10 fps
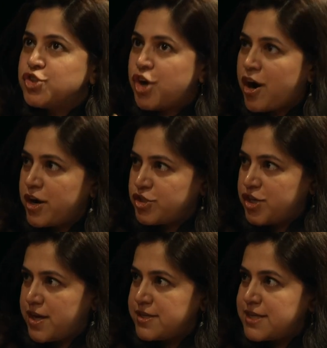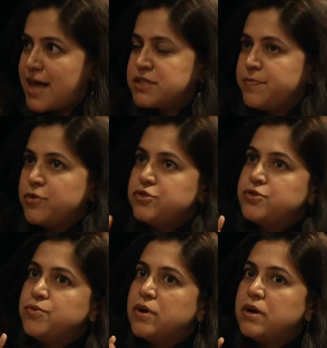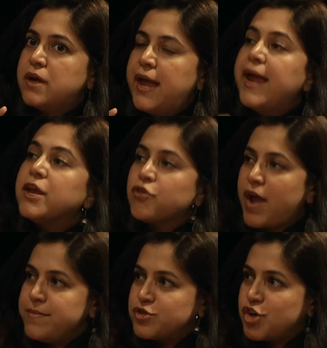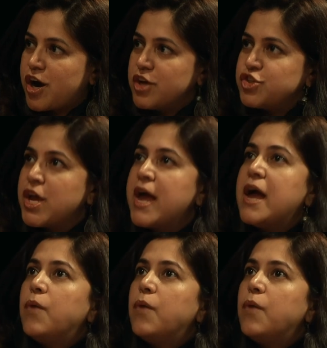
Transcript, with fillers: charges as opposed to a hate crime charge. Right.